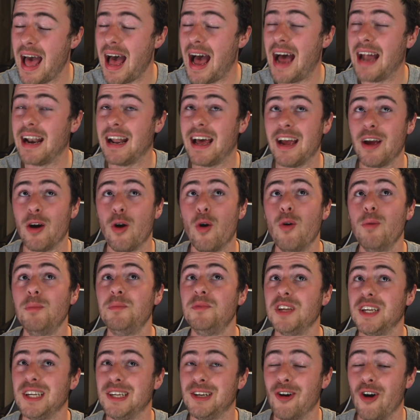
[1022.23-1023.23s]
and I hope
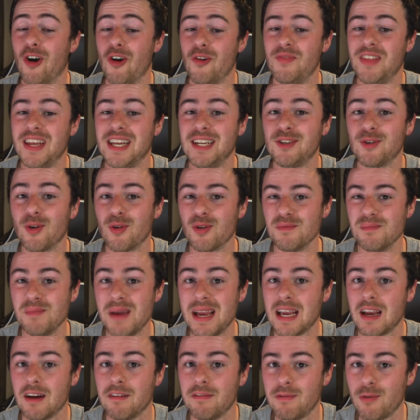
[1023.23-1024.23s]
to God they don't
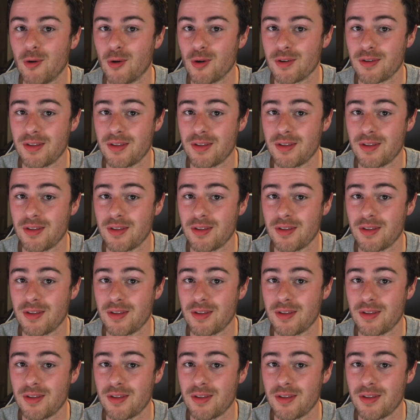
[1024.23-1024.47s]
make a 4th